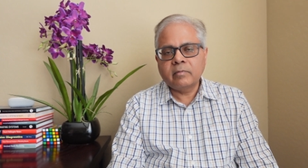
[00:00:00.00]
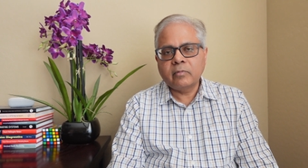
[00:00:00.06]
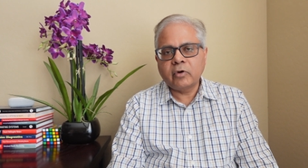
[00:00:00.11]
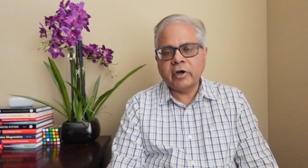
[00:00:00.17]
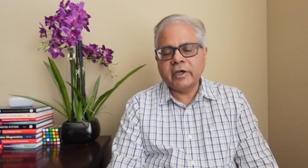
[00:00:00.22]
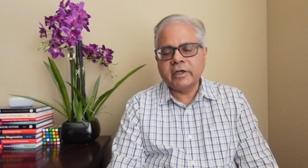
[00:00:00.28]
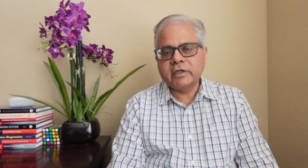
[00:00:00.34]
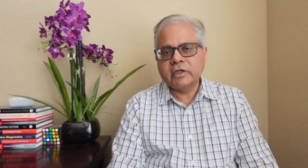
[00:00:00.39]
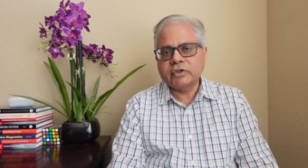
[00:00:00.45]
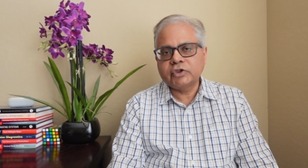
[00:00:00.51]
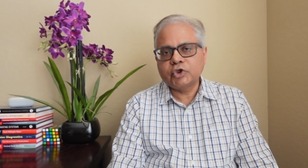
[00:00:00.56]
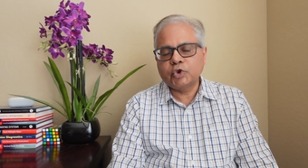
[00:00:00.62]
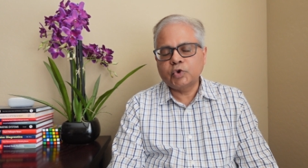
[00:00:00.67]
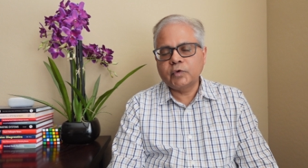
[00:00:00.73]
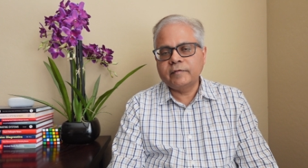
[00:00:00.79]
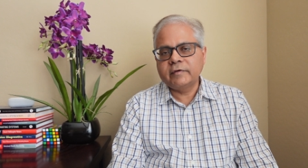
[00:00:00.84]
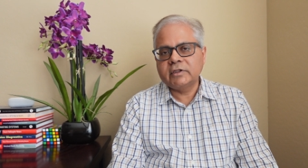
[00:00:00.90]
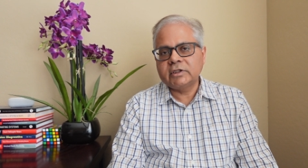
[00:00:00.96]
point has to
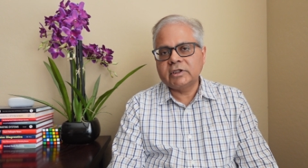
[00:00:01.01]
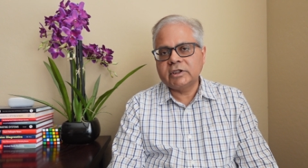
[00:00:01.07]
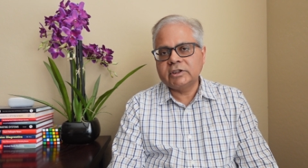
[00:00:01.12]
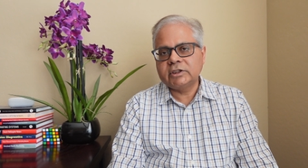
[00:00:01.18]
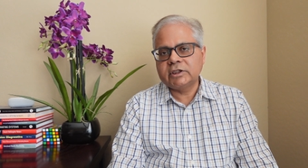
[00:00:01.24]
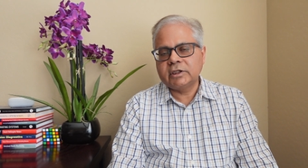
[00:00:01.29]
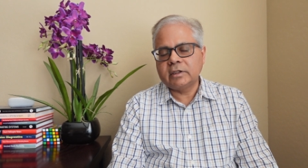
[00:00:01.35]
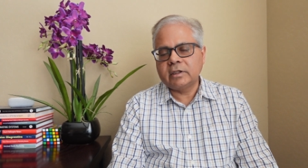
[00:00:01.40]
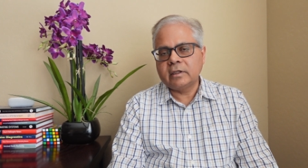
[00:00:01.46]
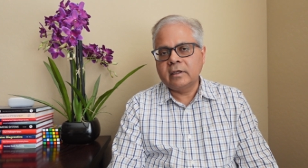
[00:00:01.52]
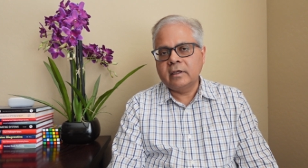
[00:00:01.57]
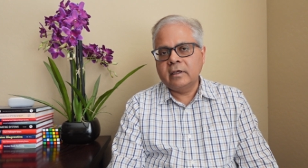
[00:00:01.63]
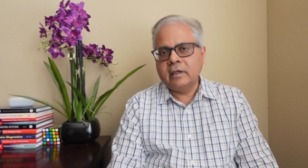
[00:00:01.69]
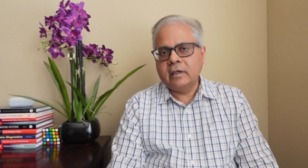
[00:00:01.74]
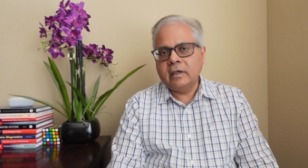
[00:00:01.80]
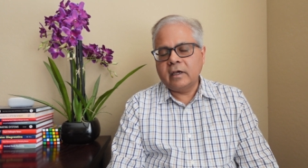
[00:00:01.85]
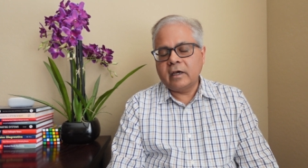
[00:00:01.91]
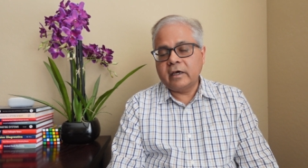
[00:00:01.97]
do with teaching.
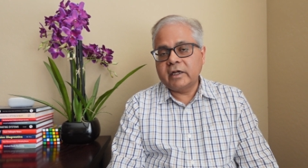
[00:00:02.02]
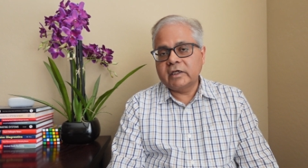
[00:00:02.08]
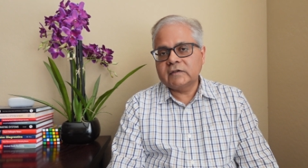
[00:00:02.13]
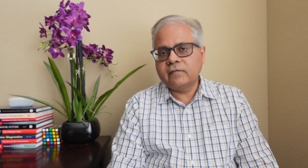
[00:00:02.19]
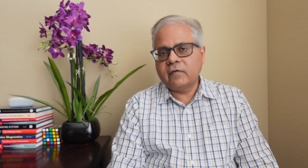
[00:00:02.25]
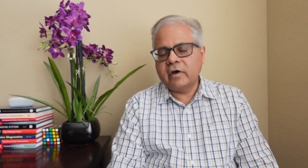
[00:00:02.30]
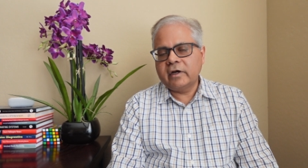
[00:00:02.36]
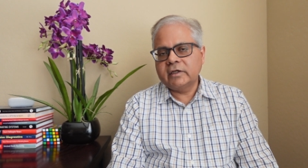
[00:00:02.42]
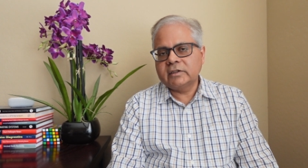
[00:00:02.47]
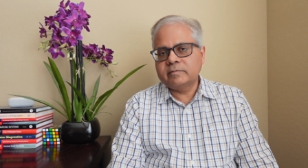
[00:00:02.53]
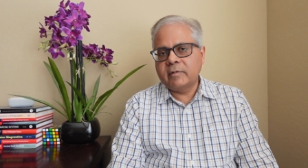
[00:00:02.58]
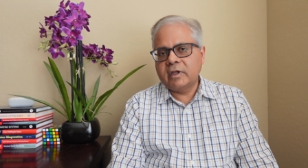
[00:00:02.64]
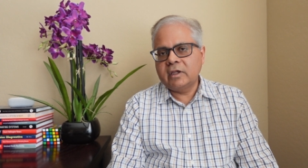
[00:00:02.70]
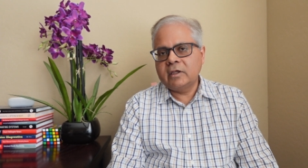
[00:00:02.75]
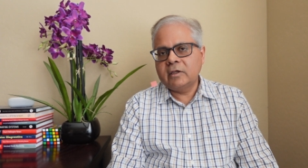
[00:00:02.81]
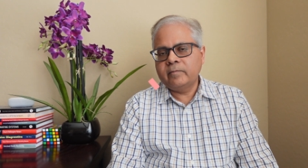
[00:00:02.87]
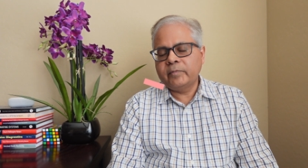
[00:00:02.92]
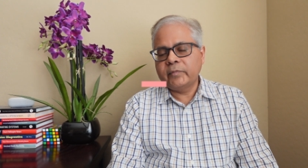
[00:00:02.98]
And as far as
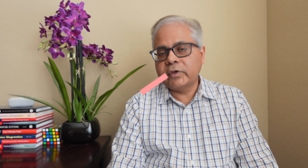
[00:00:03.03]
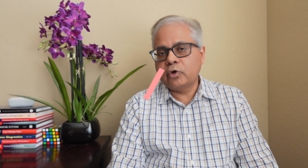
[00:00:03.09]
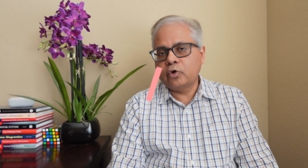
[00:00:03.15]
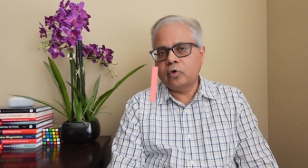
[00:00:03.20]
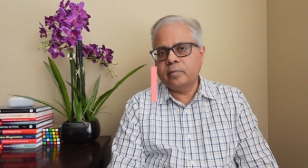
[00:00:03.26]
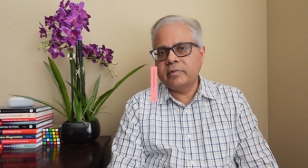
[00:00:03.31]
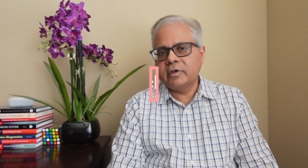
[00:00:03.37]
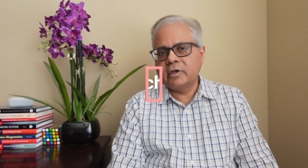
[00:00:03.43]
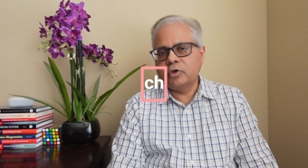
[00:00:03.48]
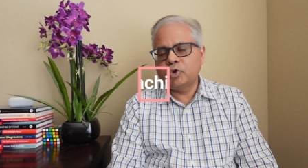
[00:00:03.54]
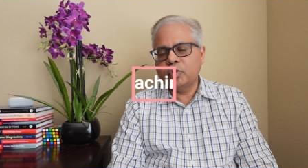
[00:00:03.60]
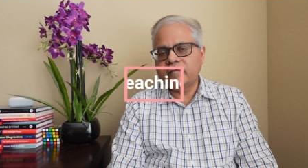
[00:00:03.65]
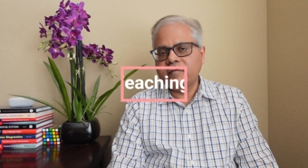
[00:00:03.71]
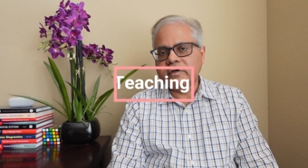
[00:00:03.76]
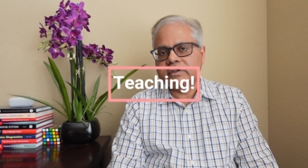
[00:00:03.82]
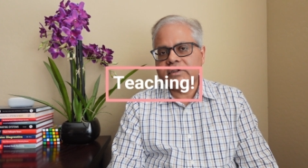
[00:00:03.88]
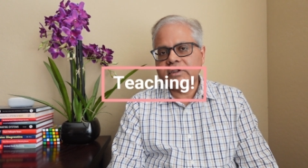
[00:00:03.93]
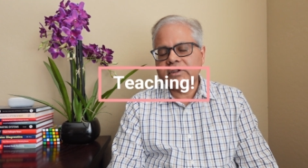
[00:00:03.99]
many European
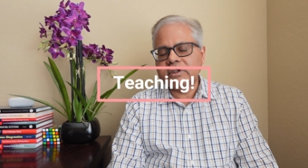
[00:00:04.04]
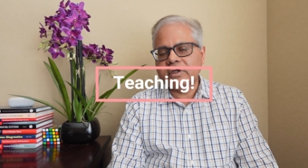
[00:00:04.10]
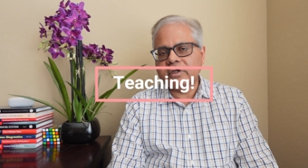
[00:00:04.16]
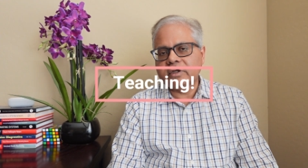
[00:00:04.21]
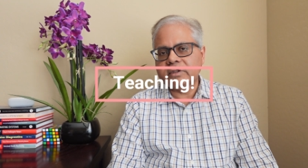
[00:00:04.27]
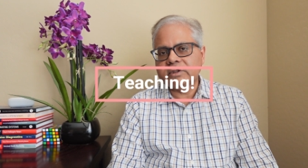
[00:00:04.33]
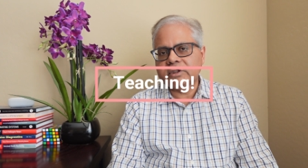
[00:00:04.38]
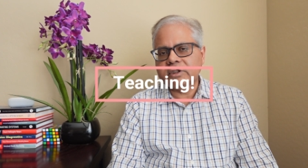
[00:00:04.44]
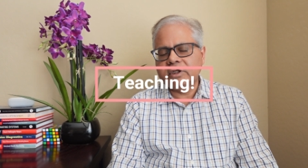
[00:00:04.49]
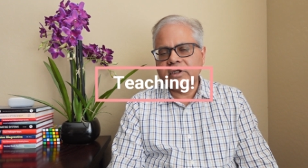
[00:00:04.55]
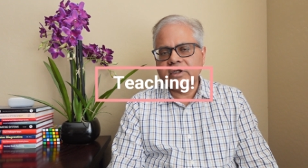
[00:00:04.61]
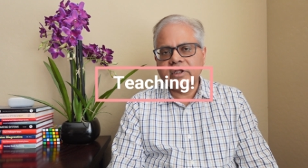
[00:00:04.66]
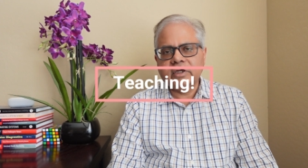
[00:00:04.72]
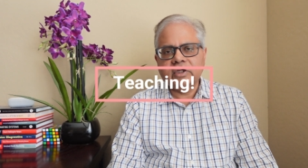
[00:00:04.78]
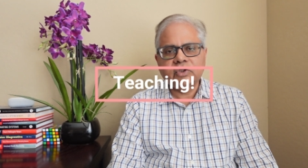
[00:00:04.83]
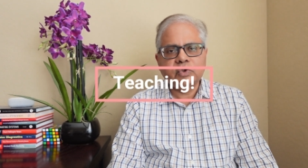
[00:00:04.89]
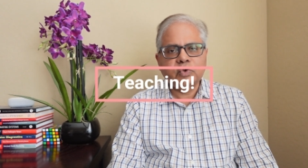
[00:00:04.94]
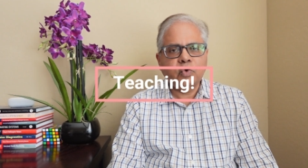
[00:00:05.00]
universities are concerned,
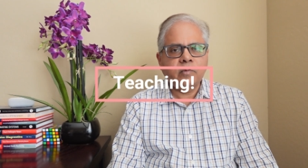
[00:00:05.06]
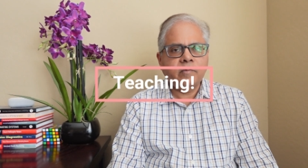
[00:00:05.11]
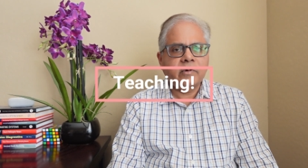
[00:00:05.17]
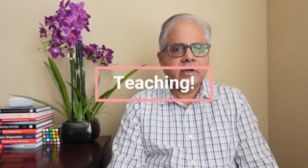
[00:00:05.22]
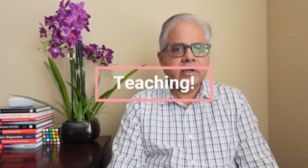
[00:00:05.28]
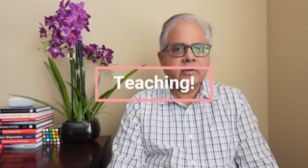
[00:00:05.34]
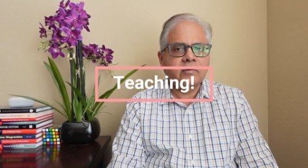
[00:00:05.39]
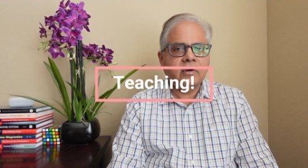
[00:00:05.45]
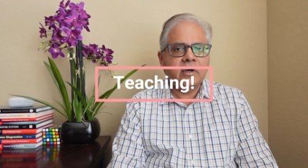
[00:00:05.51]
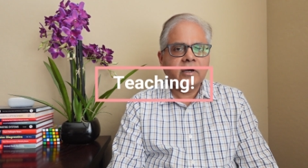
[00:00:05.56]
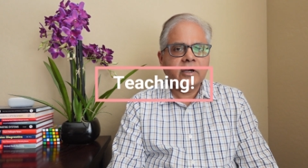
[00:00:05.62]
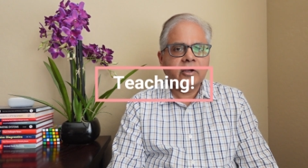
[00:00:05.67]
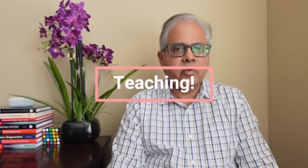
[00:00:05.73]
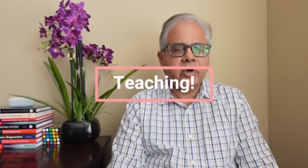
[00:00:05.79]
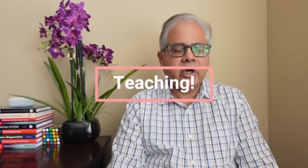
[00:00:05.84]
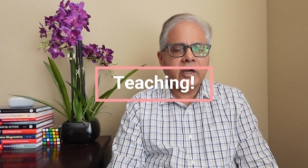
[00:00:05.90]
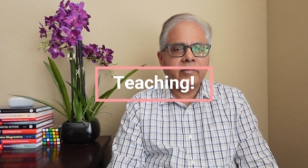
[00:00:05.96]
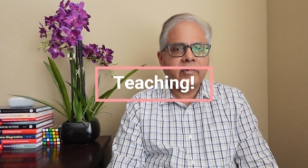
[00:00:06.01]
there is no particular
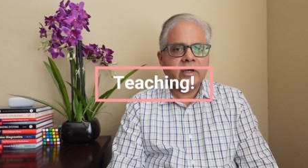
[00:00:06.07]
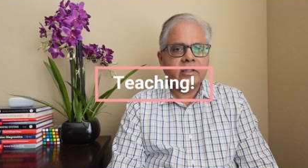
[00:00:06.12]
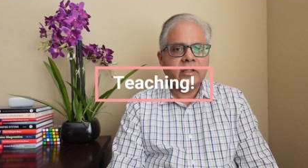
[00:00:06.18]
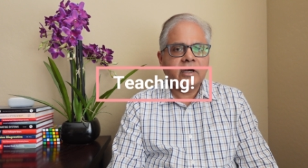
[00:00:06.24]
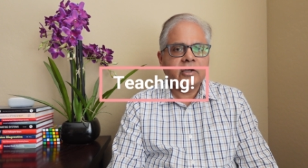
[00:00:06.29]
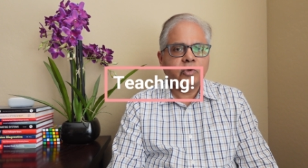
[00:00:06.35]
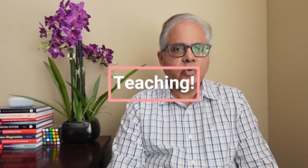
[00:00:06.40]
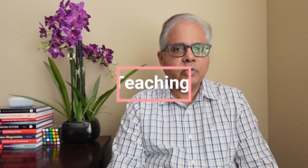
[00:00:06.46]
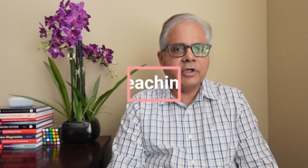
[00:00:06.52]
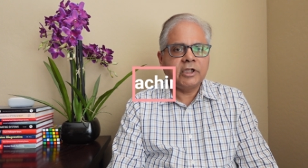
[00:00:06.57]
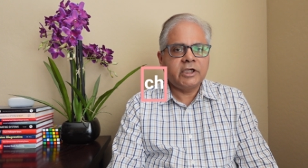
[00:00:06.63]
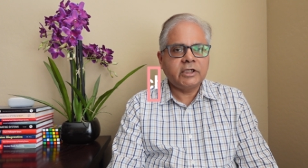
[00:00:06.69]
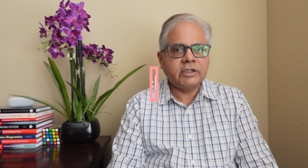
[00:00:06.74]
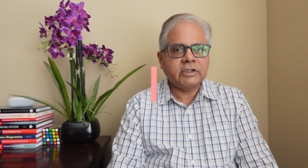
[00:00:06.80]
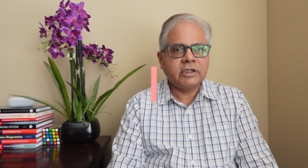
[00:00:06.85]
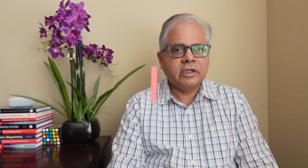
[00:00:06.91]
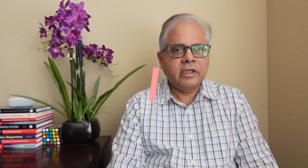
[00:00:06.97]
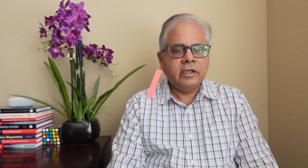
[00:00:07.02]
requirement that you
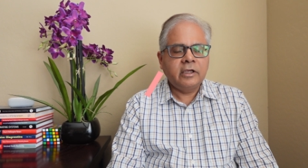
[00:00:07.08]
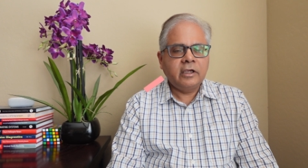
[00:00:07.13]
teach.